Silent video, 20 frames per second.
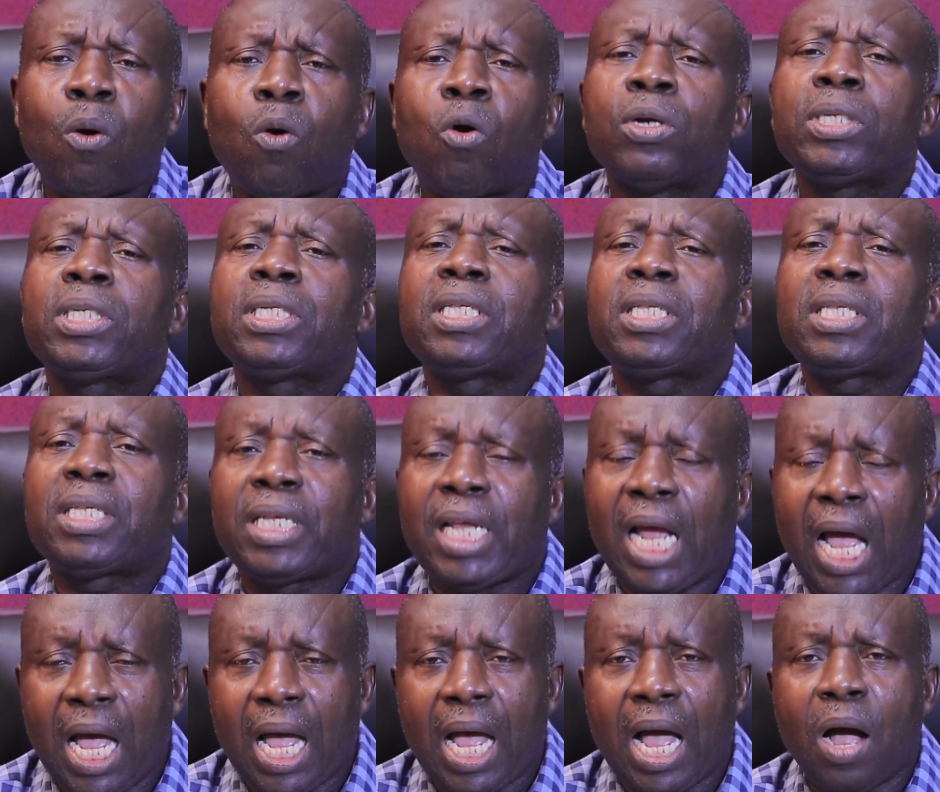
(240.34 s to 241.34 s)
called
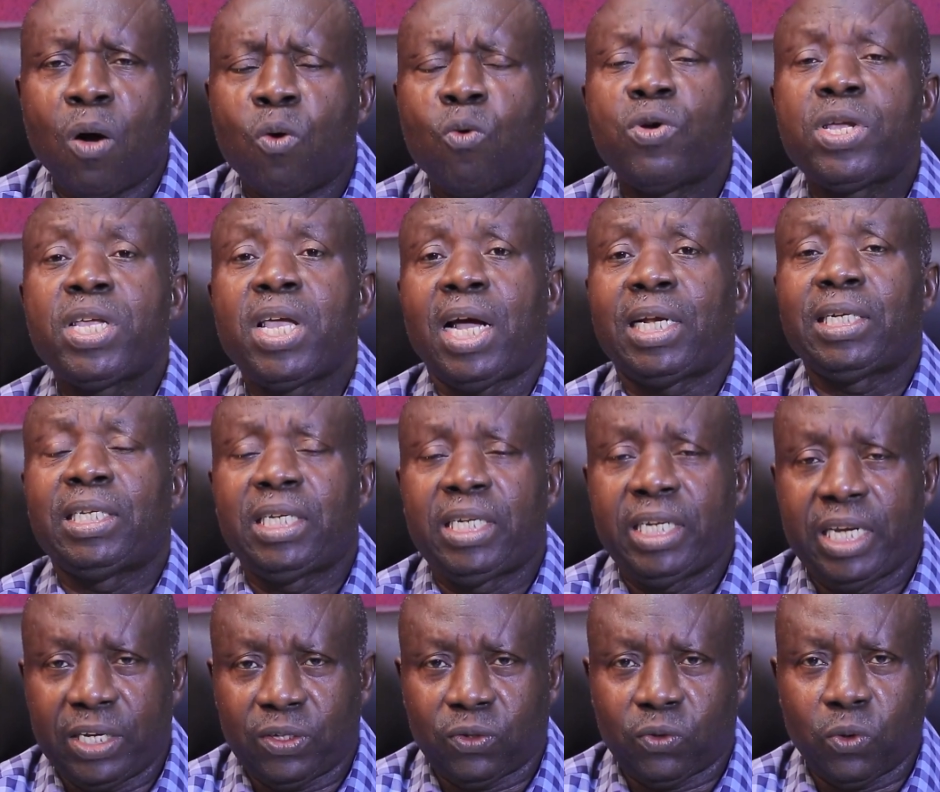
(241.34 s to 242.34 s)
that a hunya
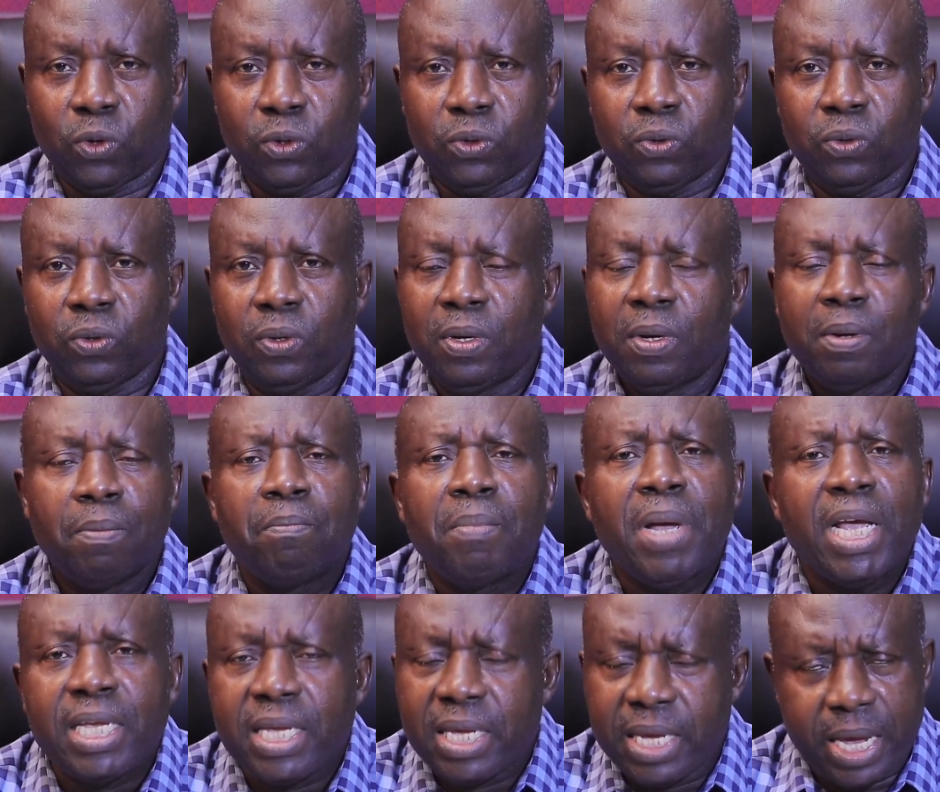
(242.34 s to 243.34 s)
dear sorrow.
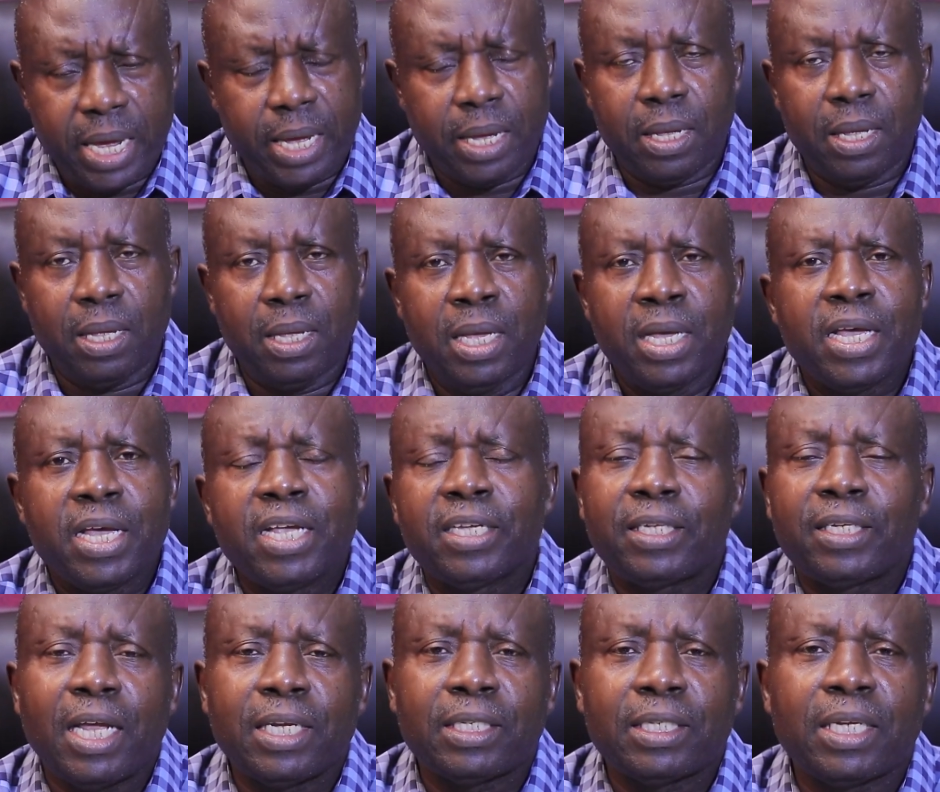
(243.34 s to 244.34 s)
Men yet, his
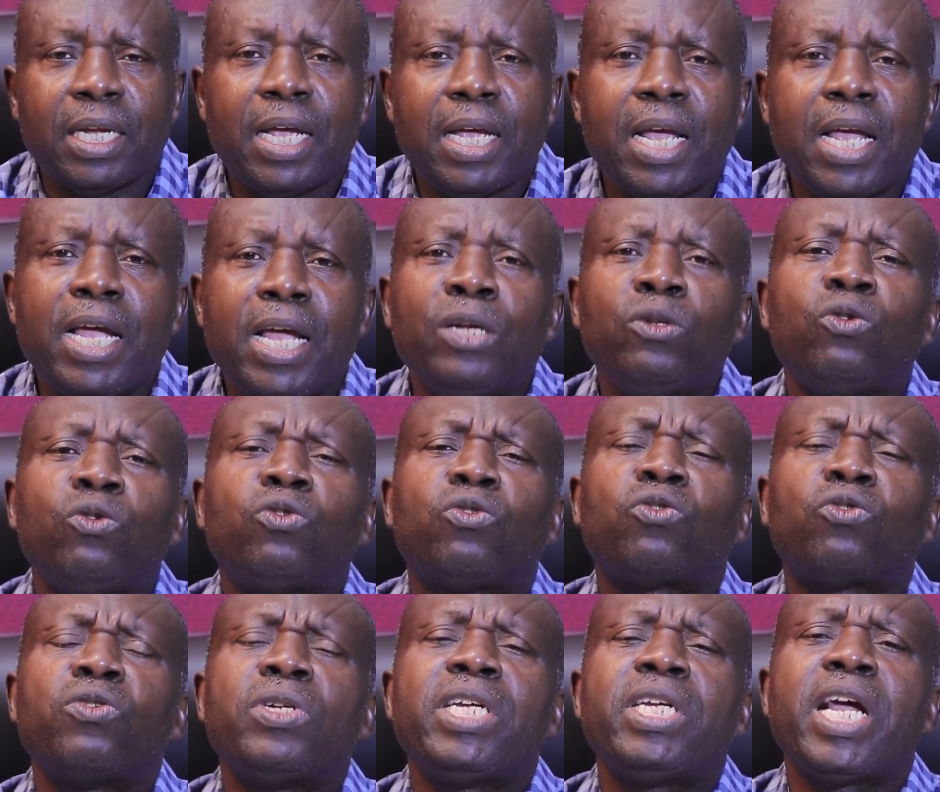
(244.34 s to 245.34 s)
son said, a
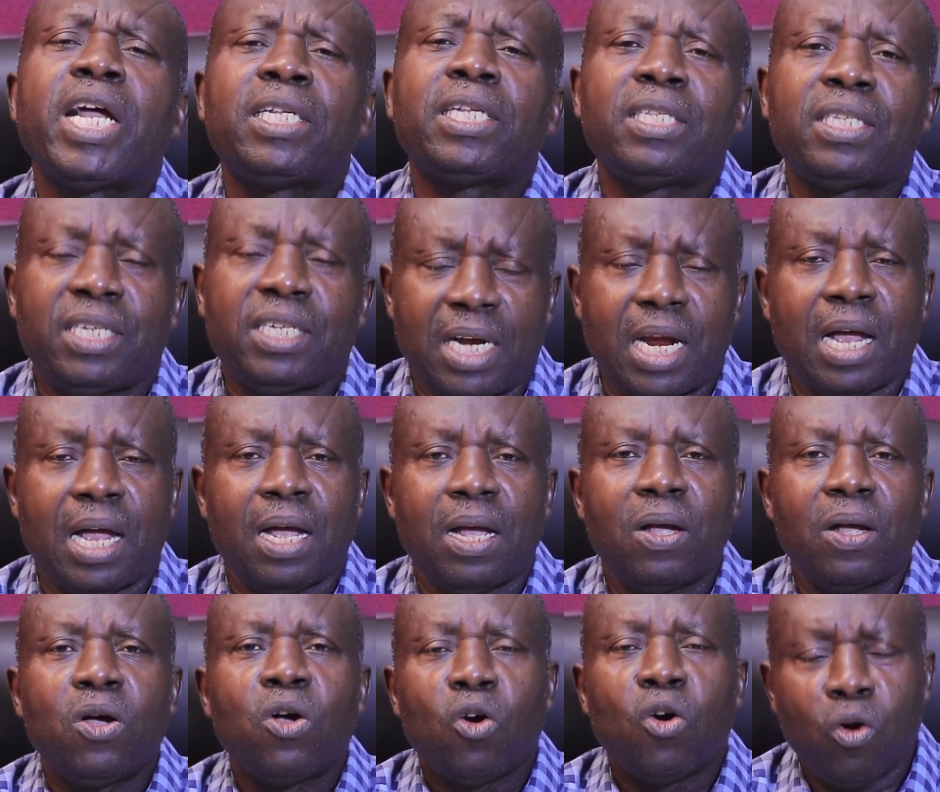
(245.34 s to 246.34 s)
junior dinner,
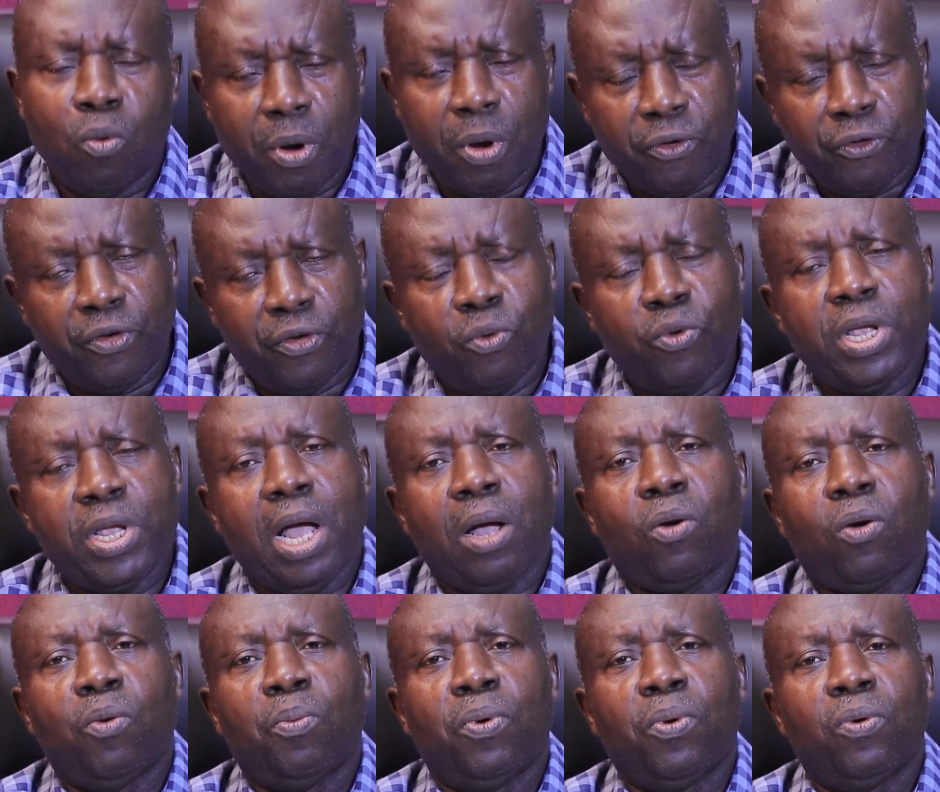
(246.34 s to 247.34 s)
where he show with young
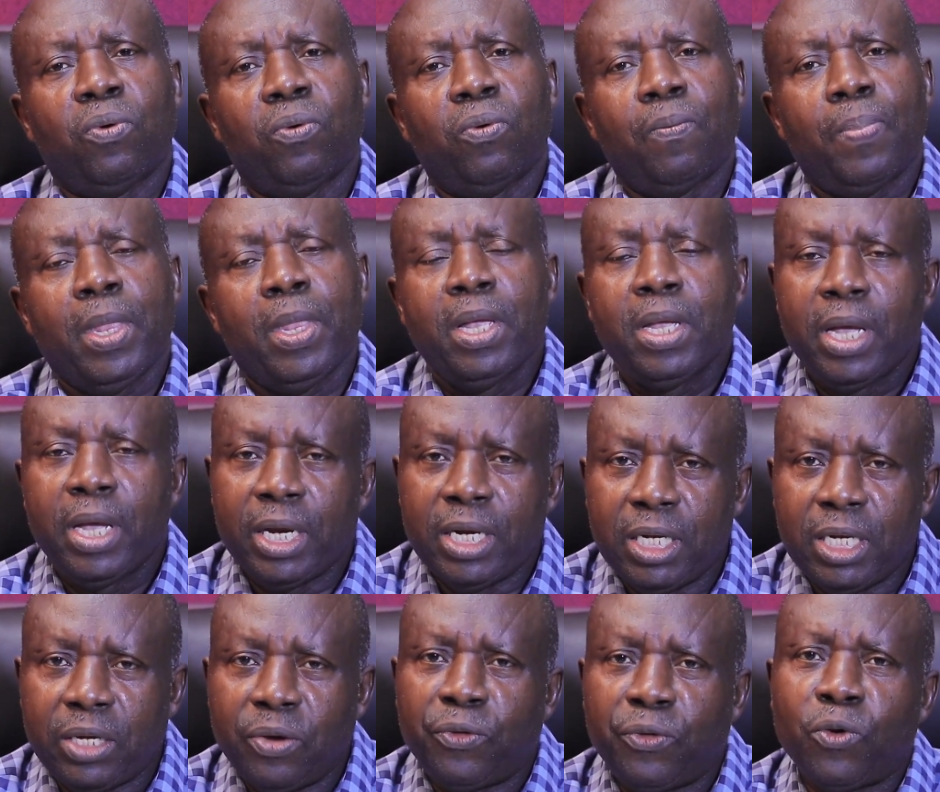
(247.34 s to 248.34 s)
coupon. And
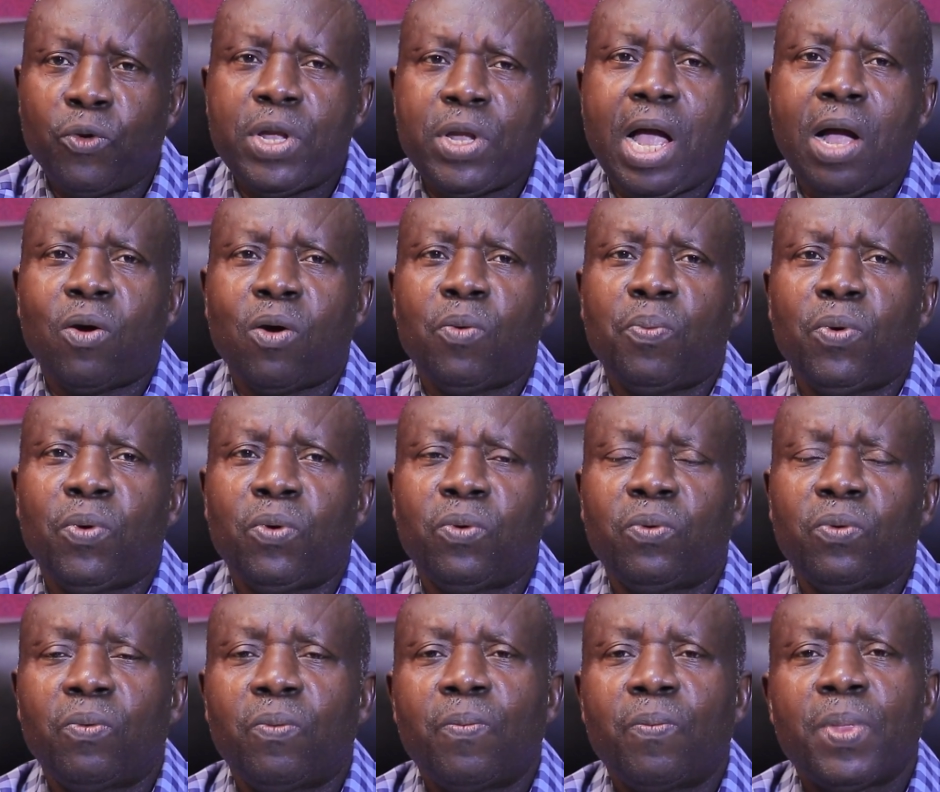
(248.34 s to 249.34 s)
in the show with young
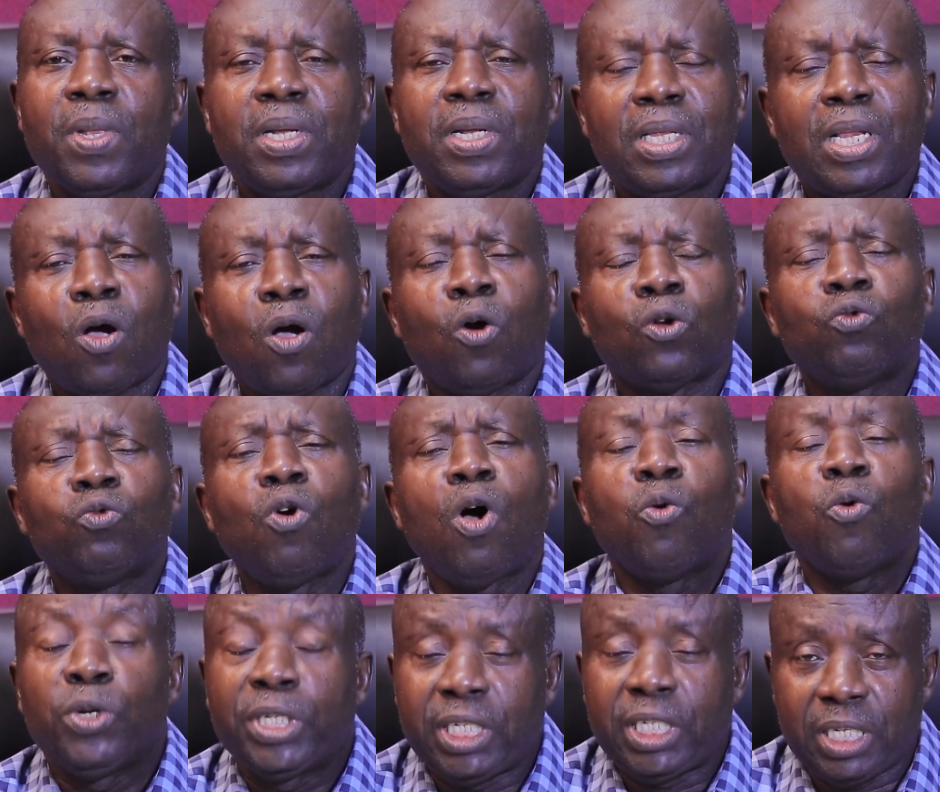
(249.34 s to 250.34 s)
coupon, na on
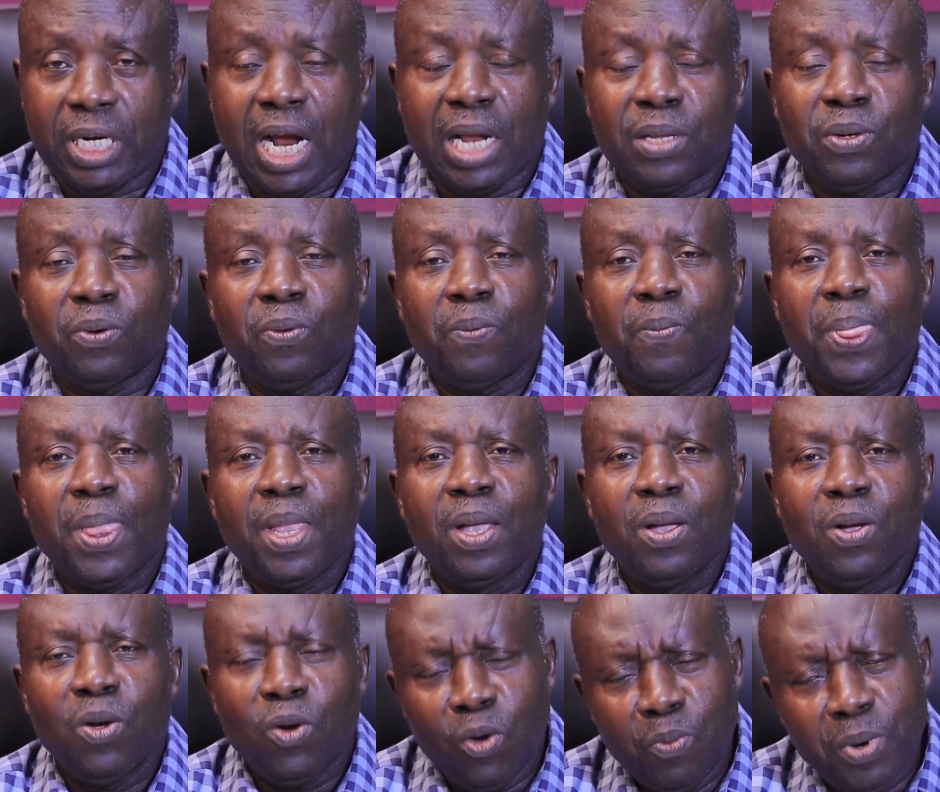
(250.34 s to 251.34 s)
no shrano,
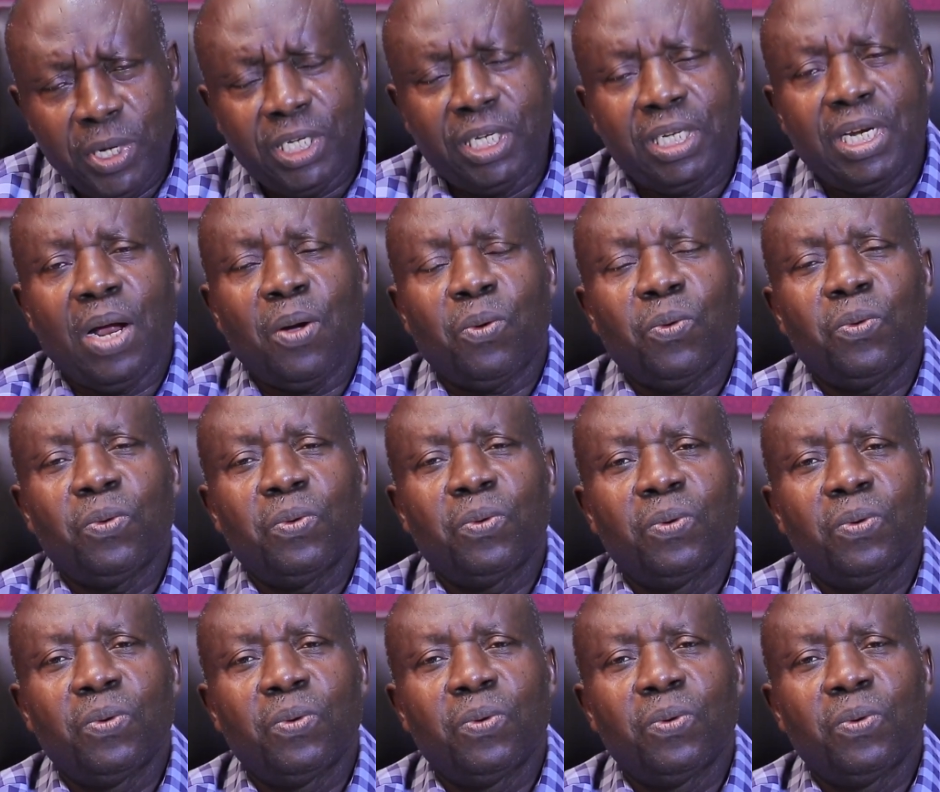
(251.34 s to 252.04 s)
who be shrow.